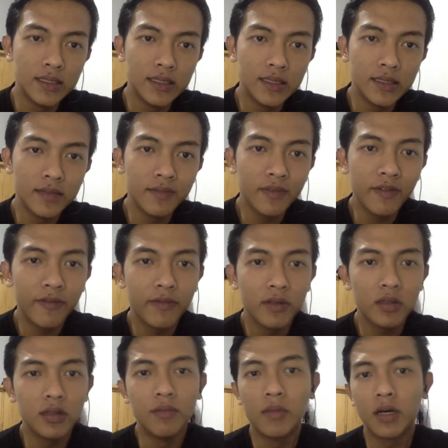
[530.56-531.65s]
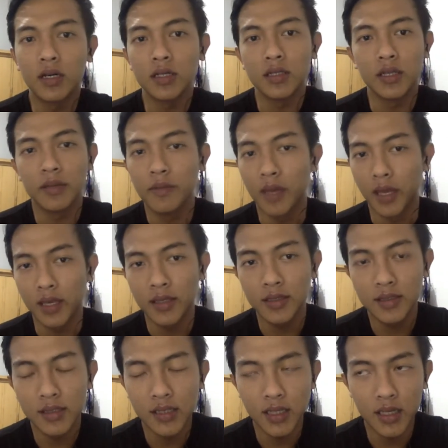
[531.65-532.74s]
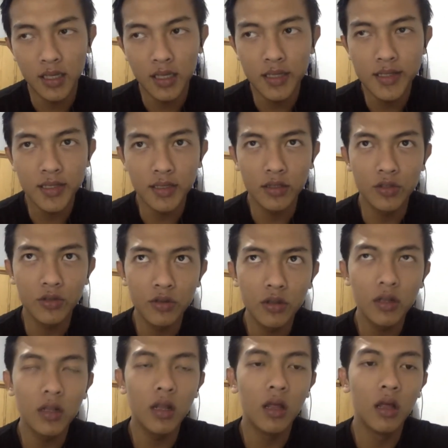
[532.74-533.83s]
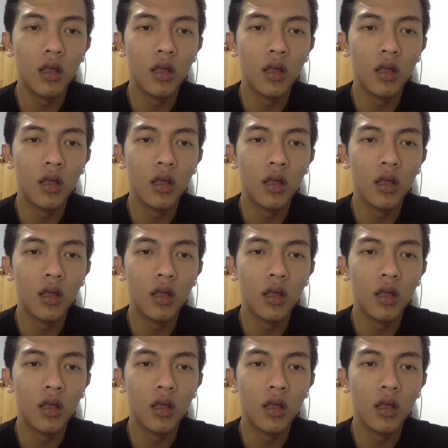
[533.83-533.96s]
Simply put, the marketing mix is a tool